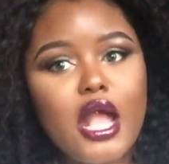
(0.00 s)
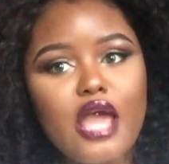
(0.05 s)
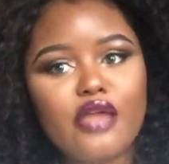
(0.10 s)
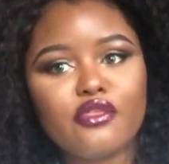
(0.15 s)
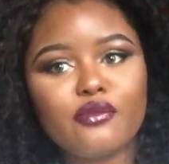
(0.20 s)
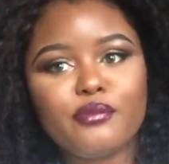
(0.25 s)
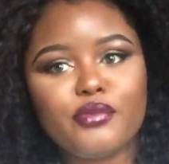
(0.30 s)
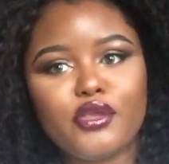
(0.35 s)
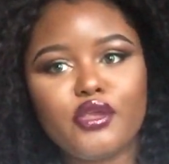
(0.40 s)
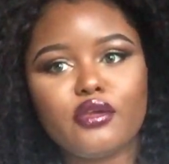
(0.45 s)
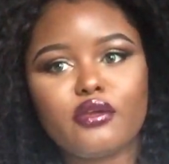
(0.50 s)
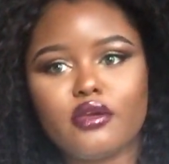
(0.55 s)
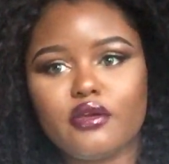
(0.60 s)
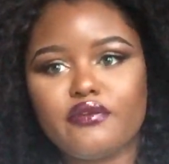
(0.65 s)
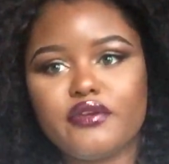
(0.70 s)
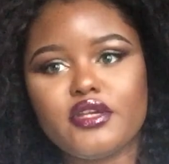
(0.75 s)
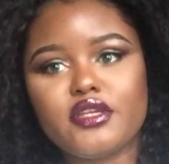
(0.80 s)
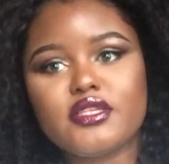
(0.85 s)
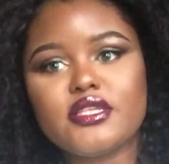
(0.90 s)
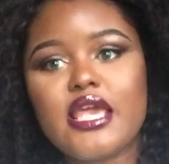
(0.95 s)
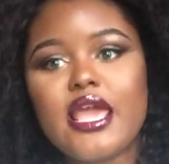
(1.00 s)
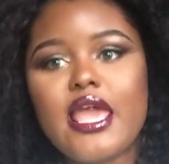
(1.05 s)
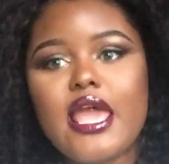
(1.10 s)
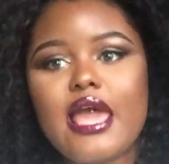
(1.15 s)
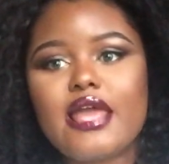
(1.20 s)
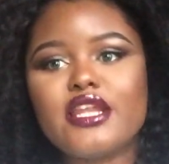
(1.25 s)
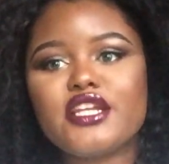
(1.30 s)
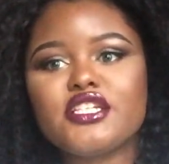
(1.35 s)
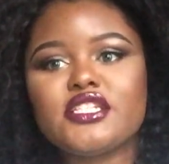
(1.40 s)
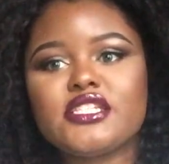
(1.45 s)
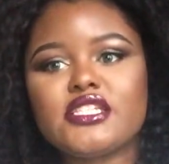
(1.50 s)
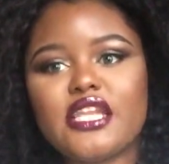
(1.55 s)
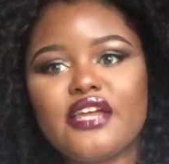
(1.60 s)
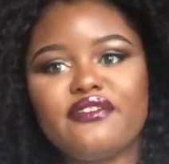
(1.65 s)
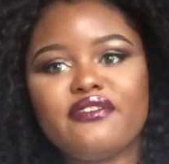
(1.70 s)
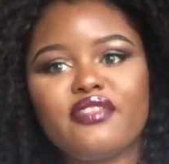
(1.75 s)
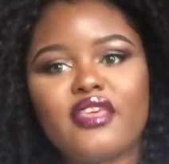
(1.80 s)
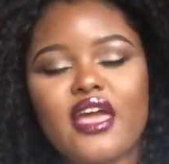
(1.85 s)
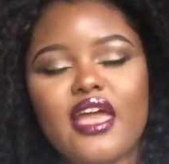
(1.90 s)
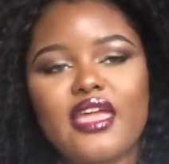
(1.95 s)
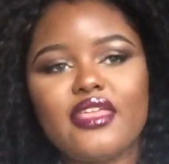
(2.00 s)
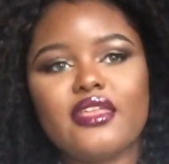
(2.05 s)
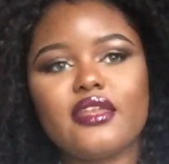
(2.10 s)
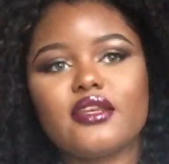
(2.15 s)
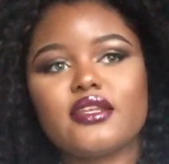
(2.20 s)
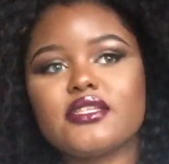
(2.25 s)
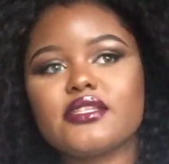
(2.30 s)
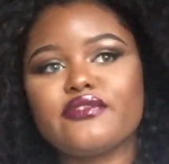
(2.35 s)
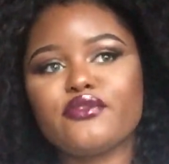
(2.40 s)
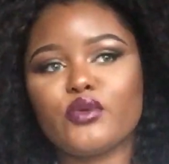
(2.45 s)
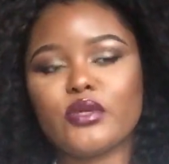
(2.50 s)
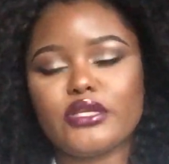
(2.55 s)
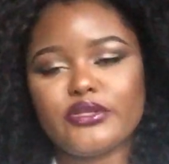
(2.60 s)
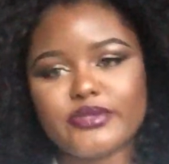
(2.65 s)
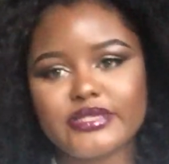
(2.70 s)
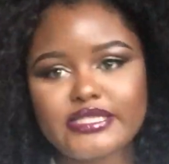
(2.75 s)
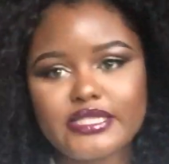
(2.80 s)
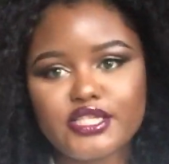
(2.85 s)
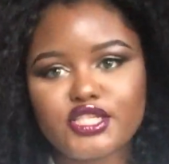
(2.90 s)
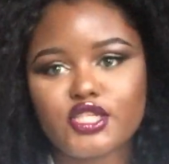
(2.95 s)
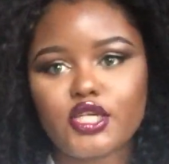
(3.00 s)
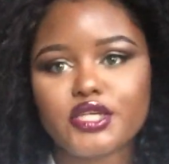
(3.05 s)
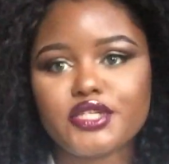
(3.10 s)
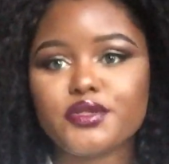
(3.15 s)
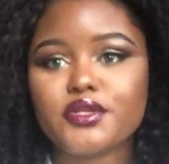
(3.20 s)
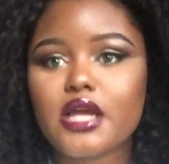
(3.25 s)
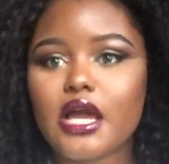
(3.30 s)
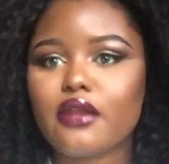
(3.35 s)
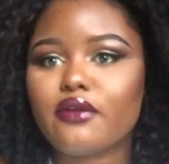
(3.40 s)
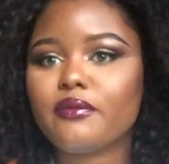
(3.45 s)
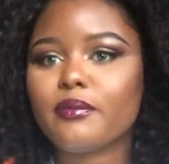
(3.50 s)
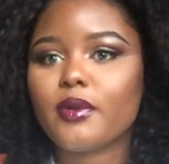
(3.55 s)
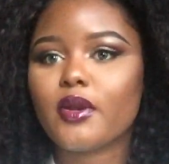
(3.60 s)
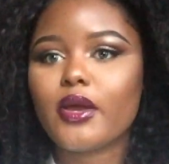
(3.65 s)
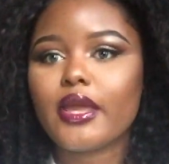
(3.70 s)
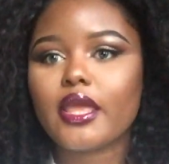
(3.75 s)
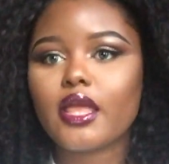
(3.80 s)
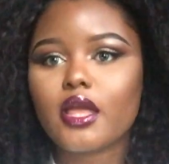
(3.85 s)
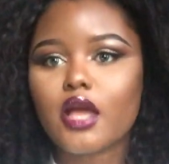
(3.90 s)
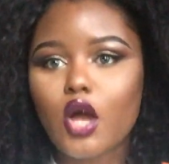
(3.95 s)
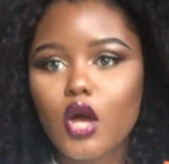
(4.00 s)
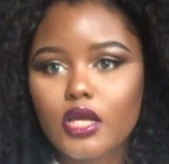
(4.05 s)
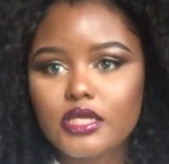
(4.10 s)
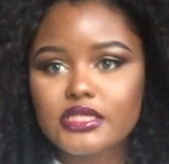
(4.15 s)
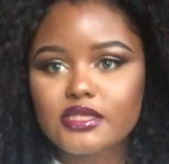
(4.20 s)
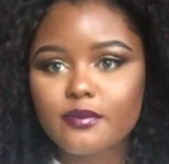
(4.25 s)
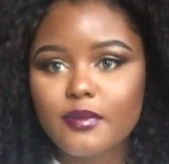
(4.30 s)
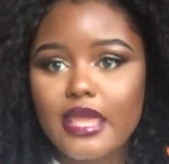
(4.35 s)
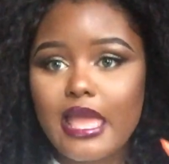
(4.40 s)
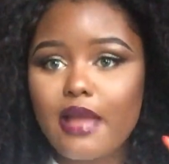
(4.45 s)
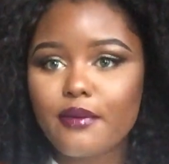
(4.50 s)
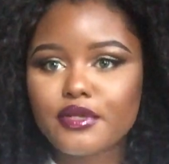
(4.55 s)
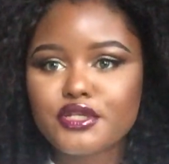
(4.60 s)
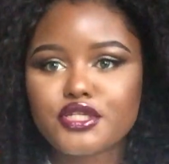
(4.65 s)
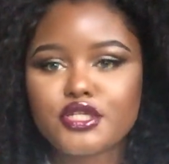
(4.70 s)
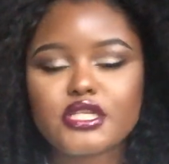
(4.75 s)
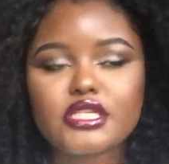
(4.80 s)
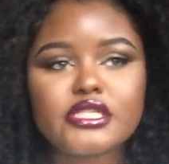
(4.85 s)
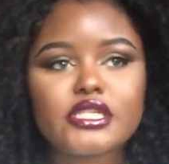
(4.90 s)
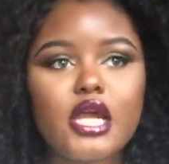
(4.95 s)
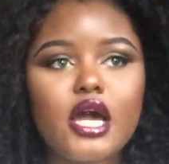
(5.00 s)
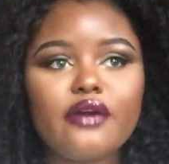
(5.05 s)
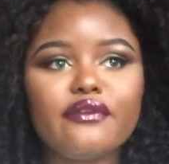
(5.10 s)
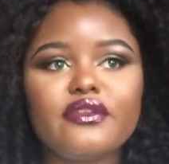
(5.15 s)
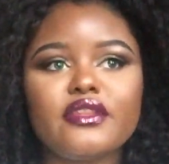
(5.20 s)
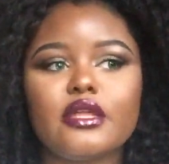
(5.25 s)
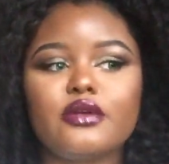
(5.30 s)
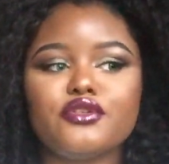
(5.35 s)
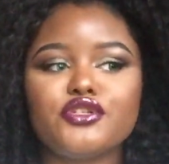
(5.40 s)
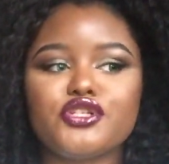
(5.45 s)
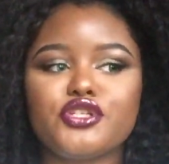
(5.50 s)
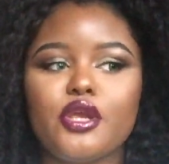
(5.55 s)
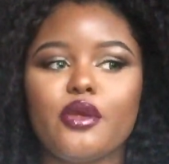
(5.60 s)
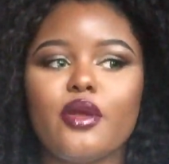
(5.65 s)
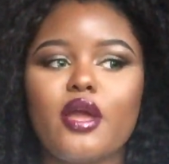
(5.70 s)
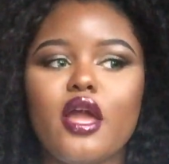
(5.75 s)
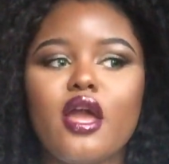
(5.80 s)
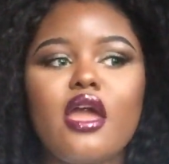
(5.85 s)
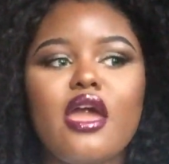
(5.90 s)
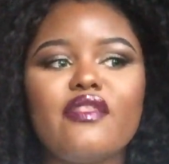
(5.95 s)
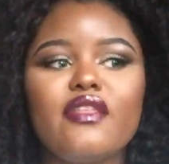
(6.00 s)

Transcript: other beauty gurus, and I just loved that. And then because I've got little sister, she'd kind of be like, ask me how I do stuff, and I would show her.